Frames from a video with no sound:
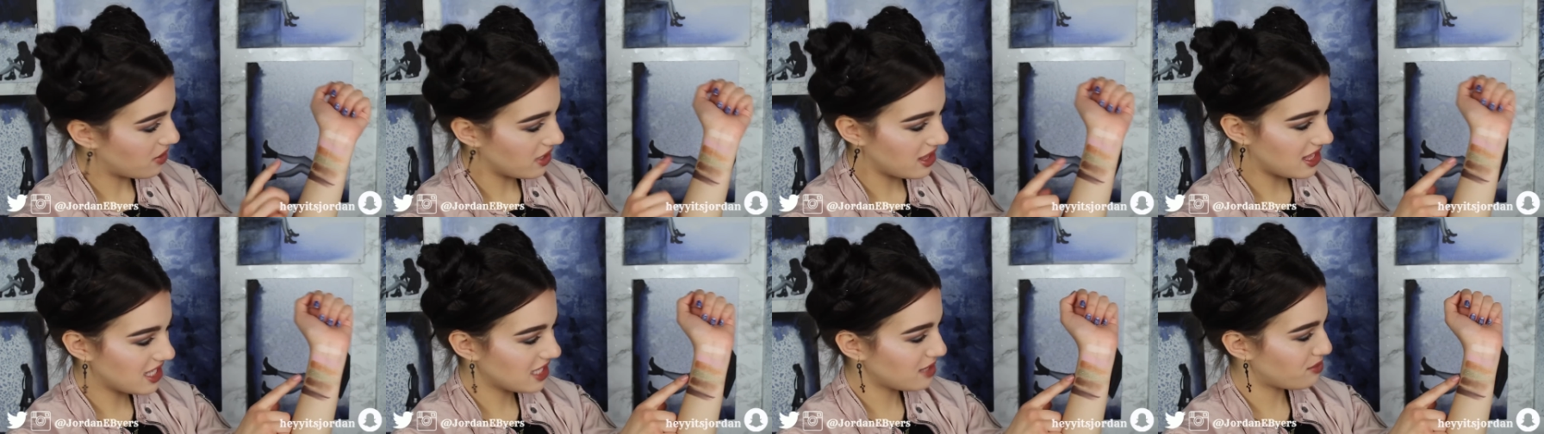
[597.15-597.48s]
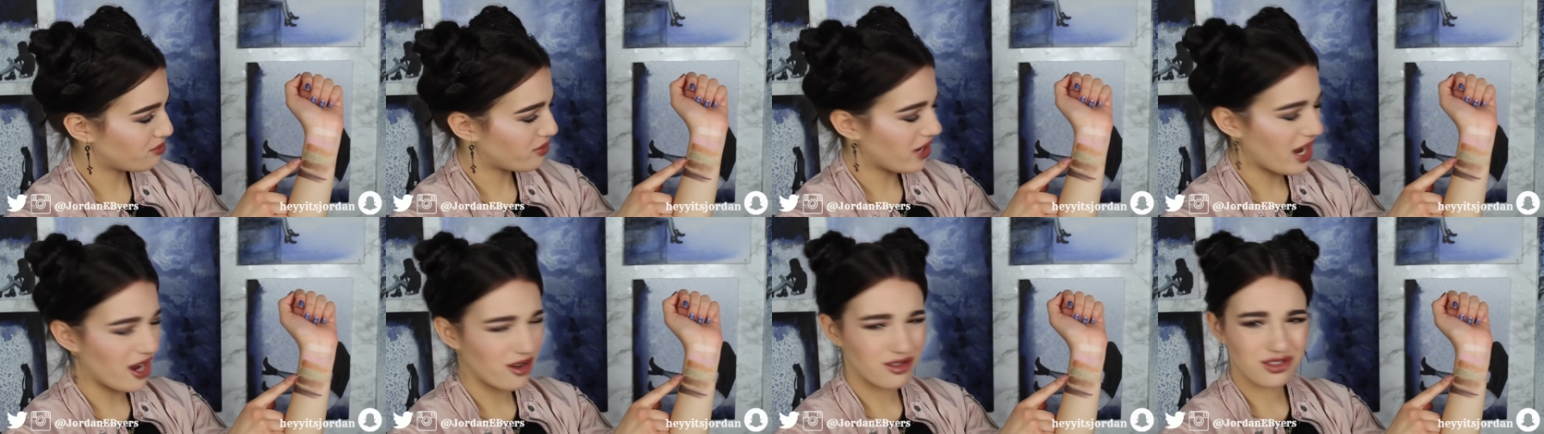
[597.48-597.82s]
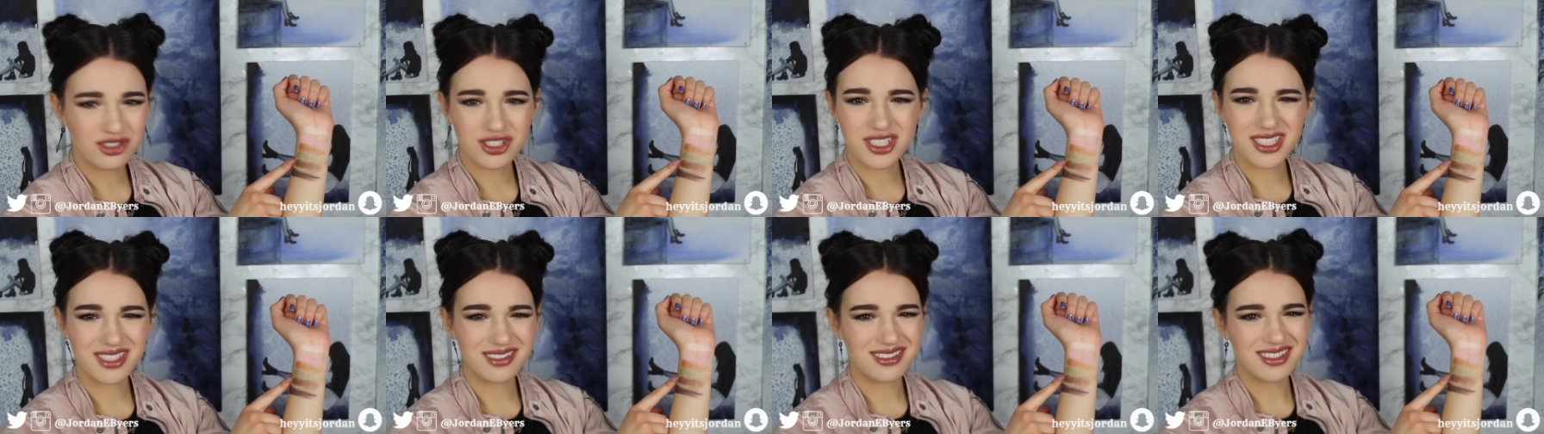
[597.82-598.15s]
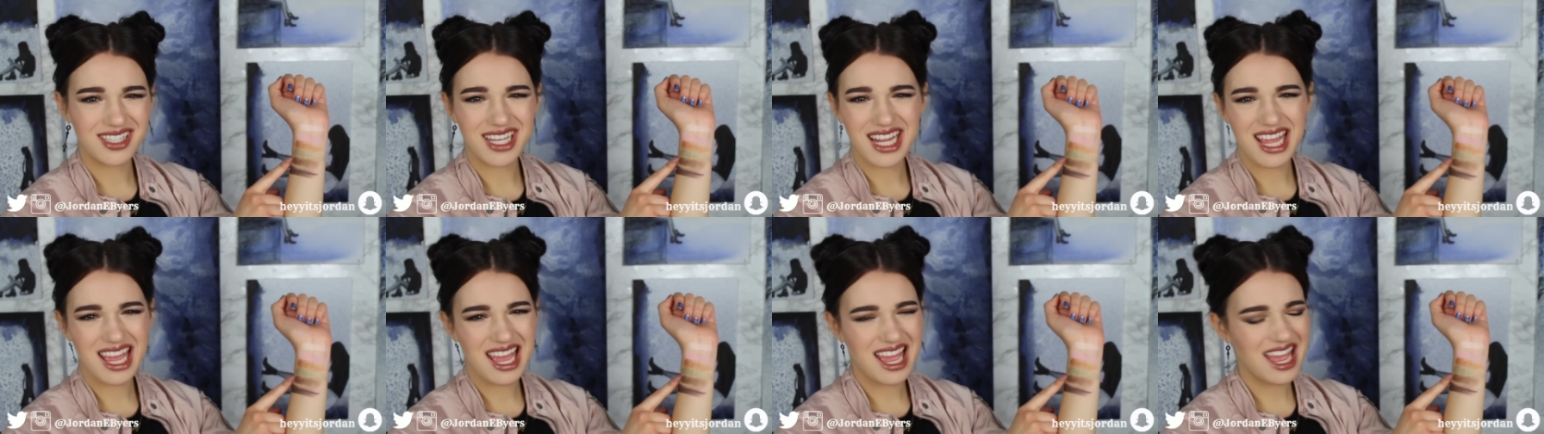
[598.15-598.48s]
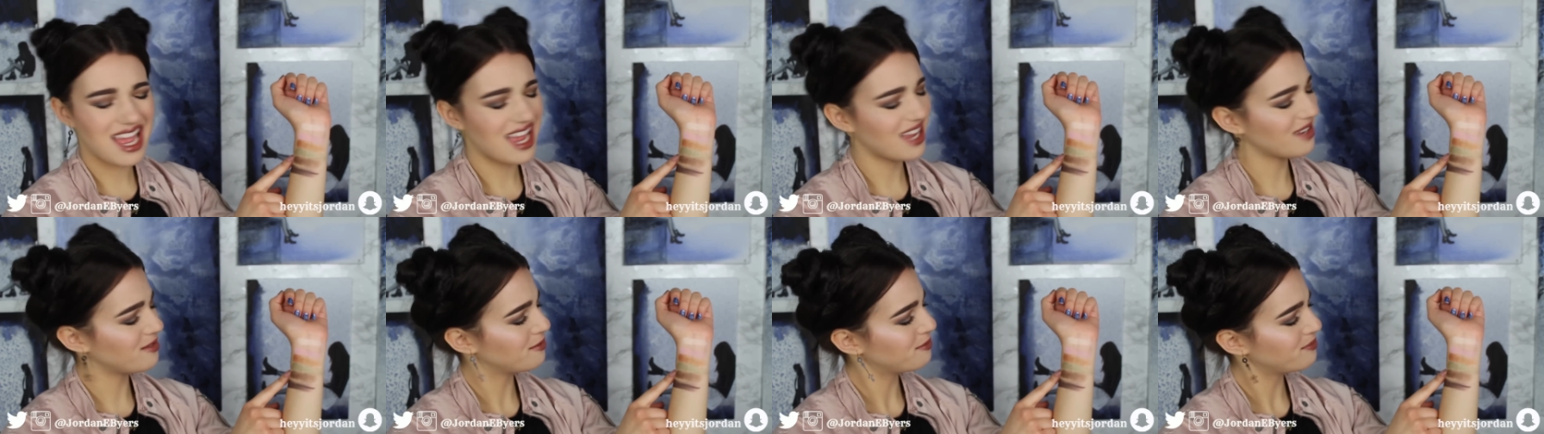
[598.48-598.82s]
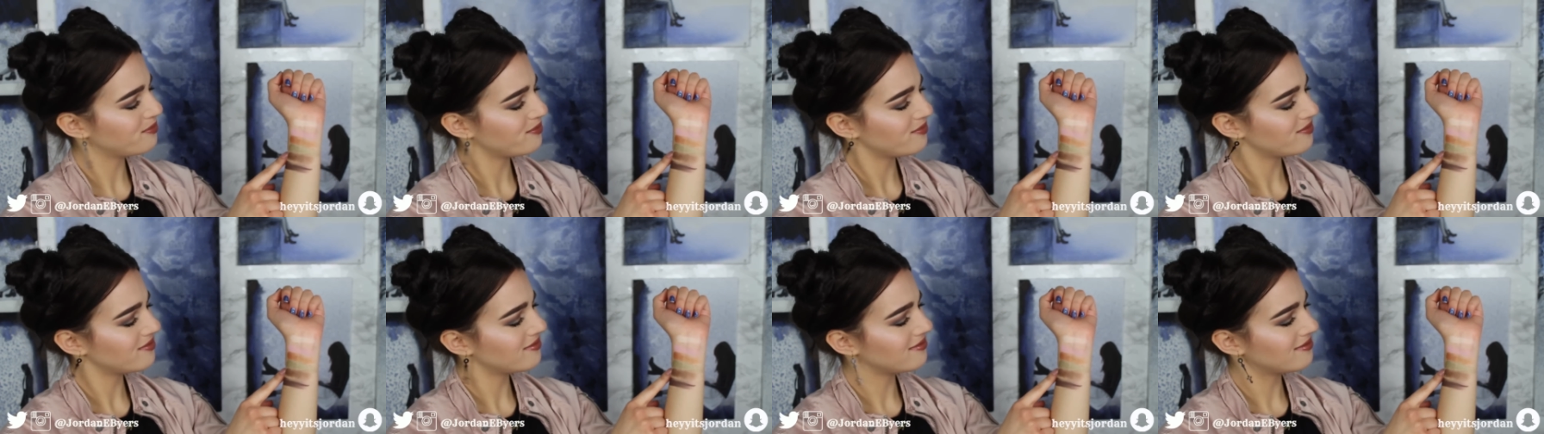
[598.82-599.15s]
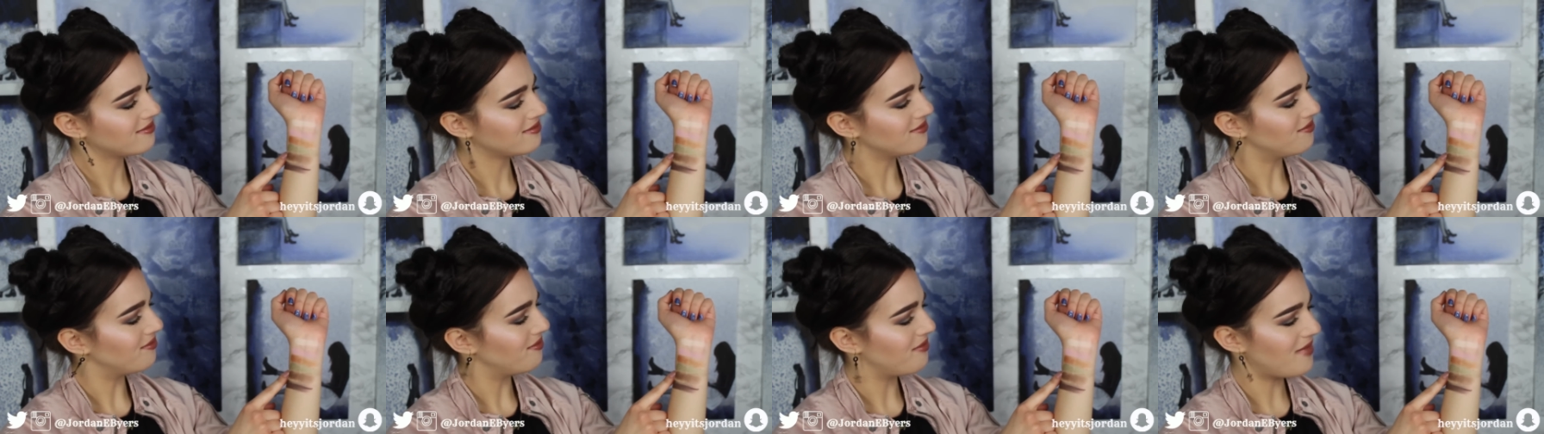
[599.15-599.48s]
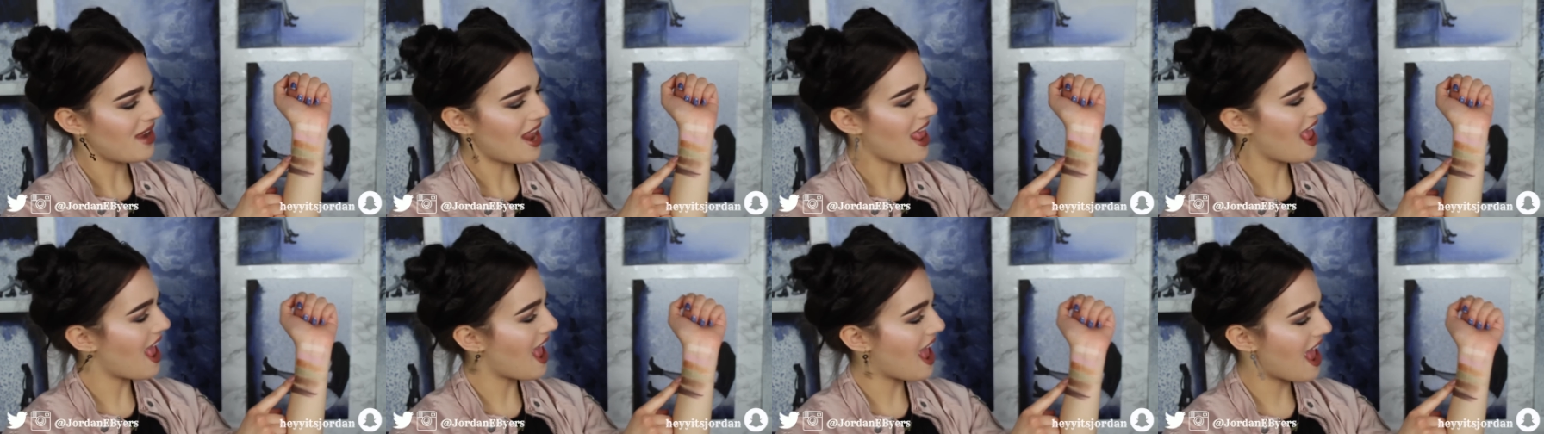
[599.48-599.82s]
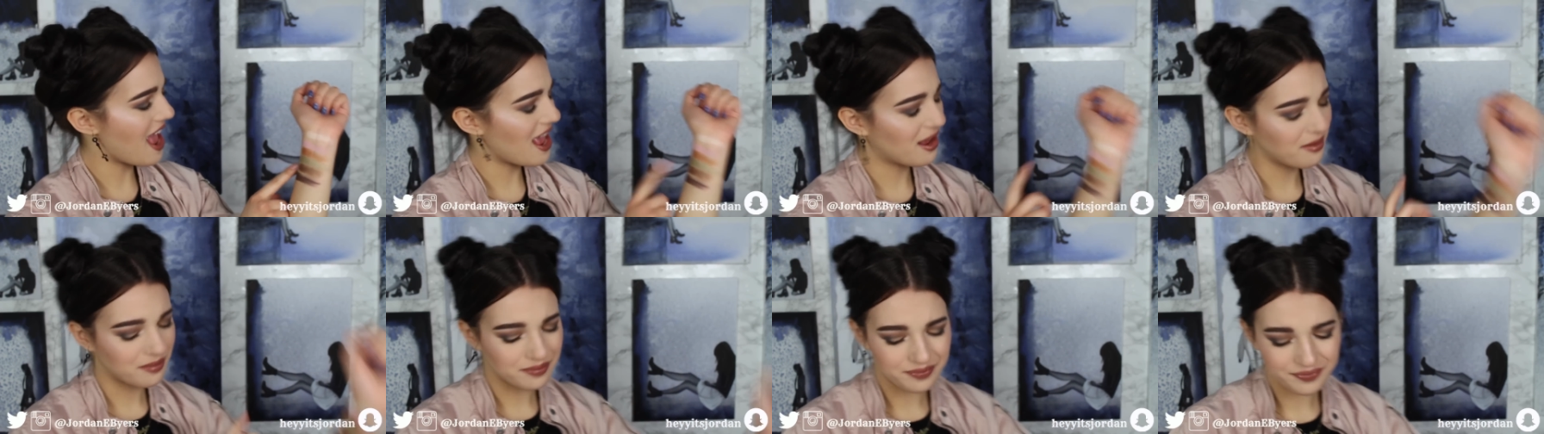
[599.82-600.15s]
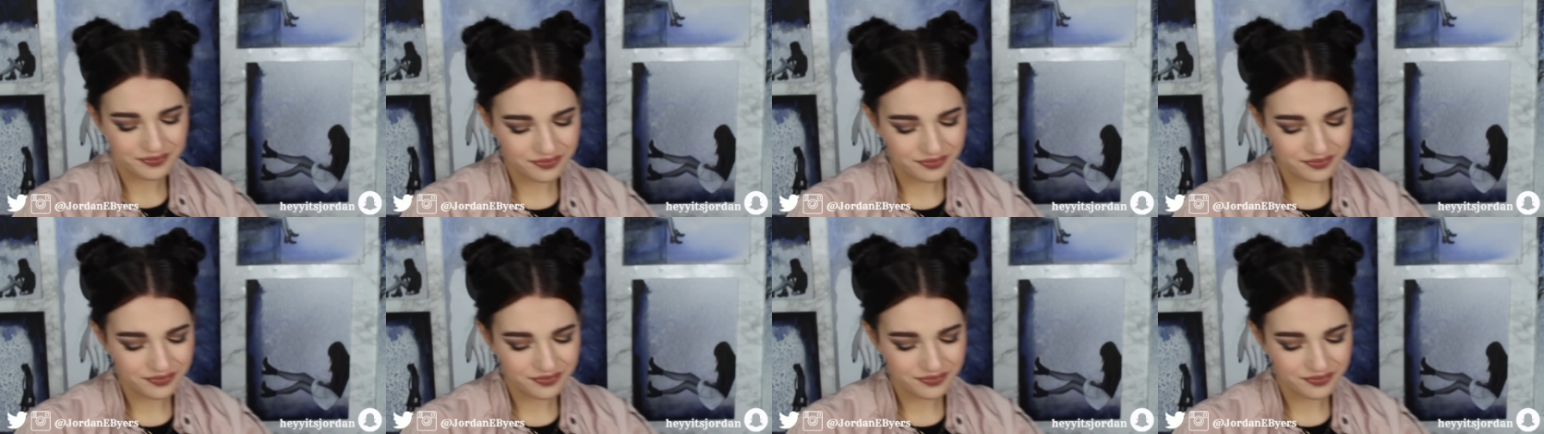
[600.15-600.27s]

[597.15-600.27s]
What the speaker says: but this brown is just nah. Nah.